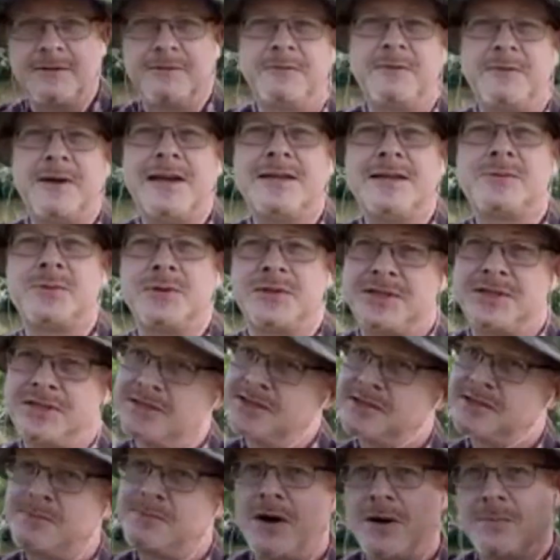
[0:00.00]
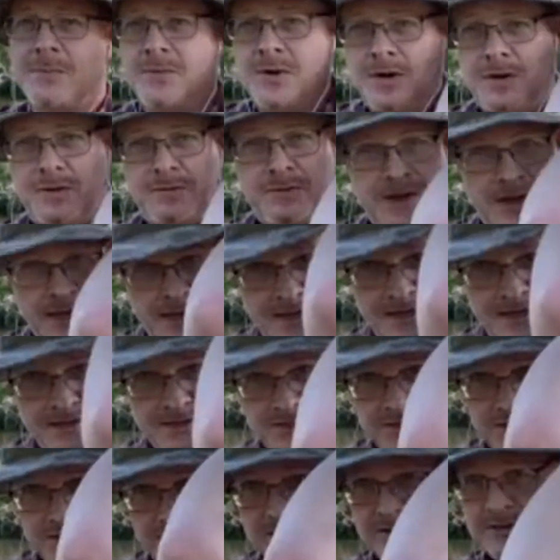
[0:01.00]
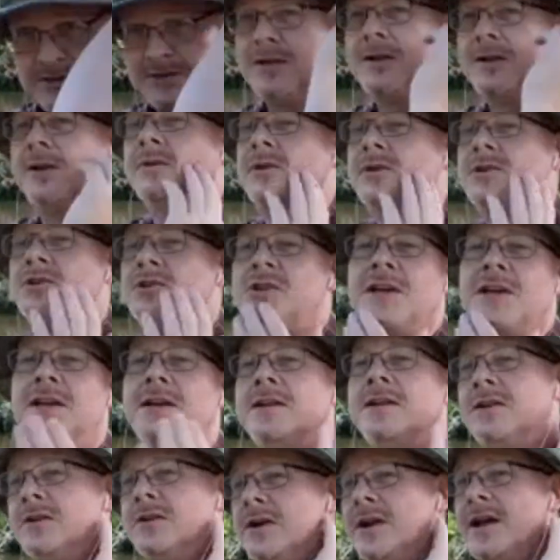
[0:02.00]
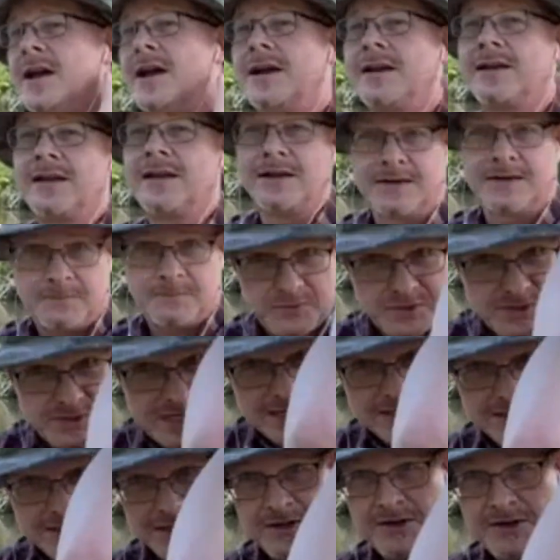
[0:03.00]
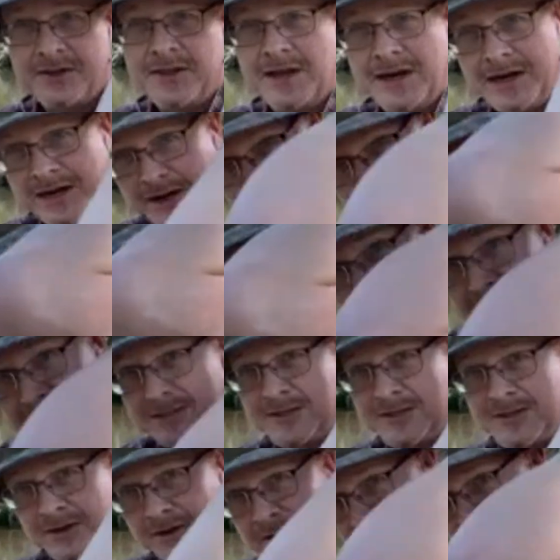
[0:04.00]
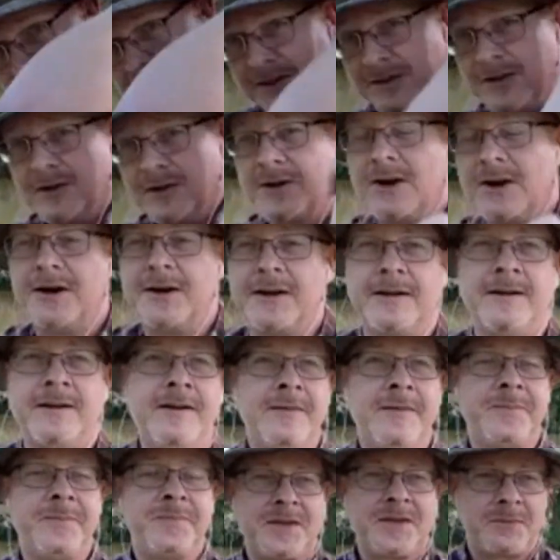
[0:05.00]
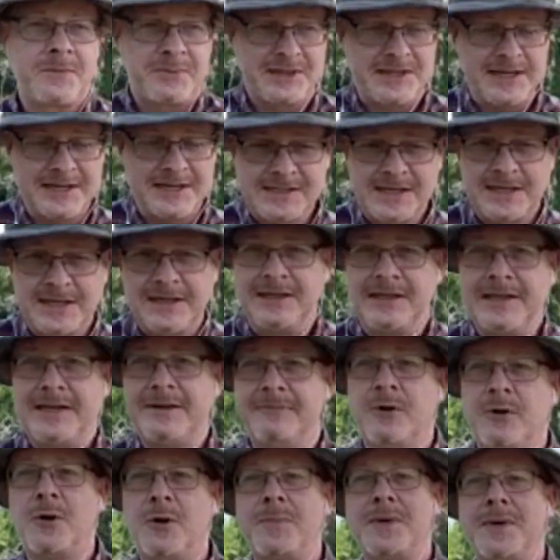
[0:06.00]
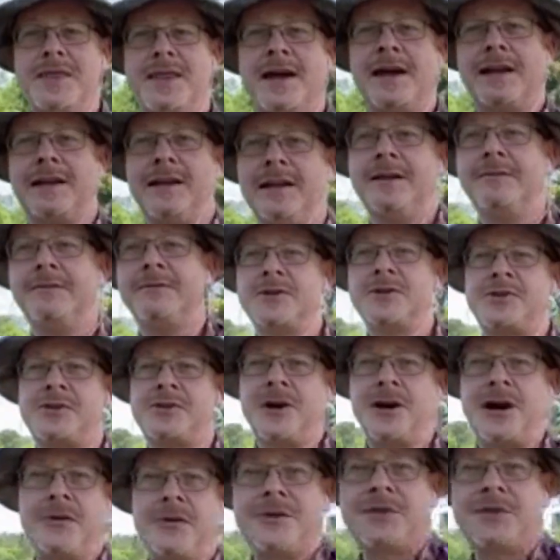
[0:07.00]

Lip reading: their face, which is a smart move. You know, your chin and your neck and protecting all that area, right? So they're guarding. But that's gonna leave open that liver shot, which